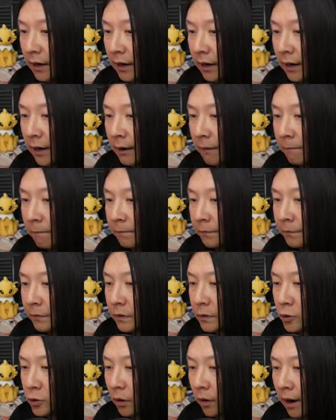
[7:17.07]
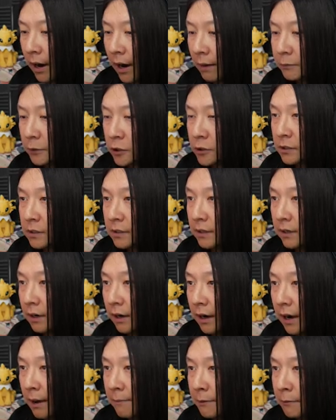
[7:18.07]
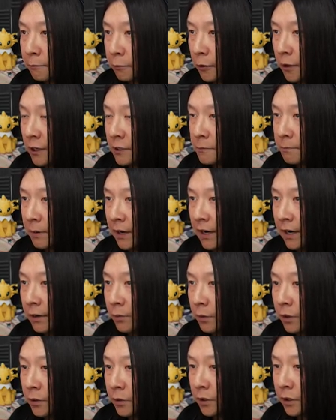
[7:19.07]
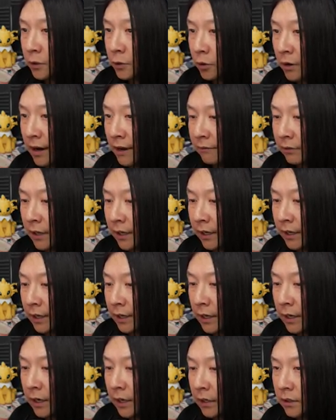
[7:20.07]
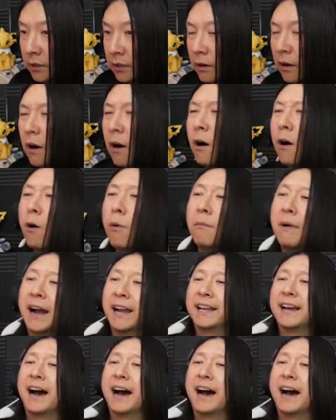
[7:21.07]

So I'm impressed by anyone who can drive like a, oh my